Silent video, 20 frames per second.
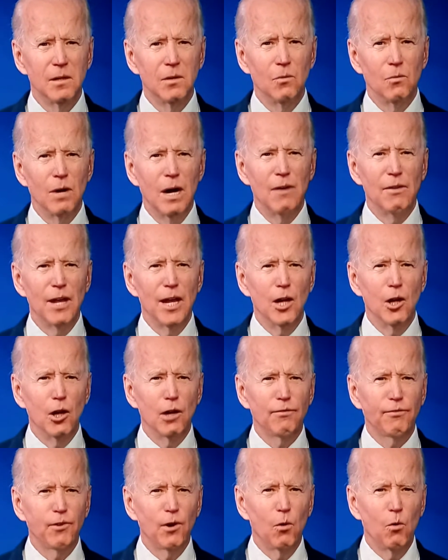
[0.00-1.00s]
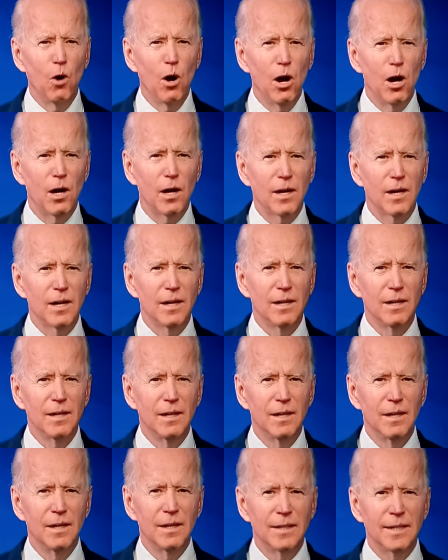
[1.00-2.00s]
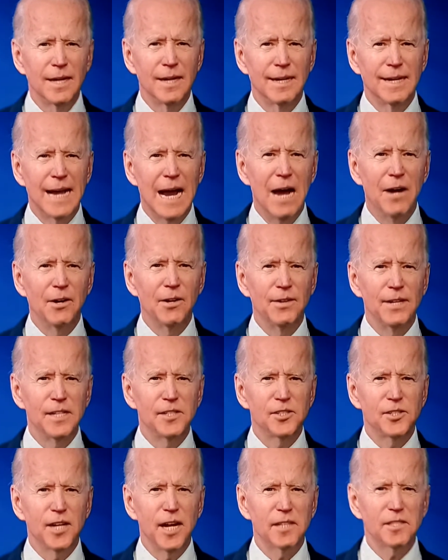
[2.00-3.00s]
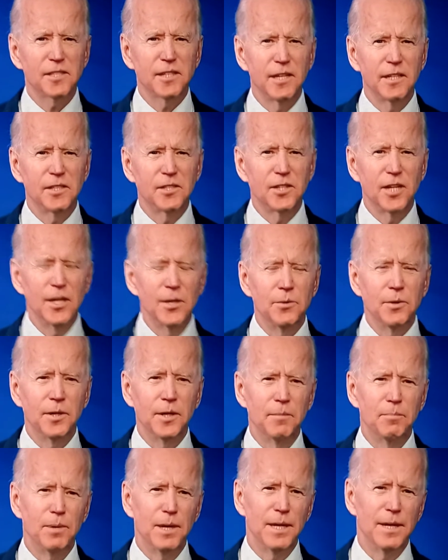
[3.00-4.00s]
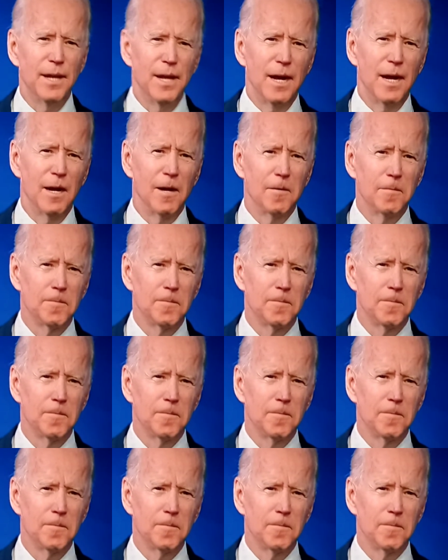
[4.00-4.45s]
while they look for work, can count on these checks continuing to be there.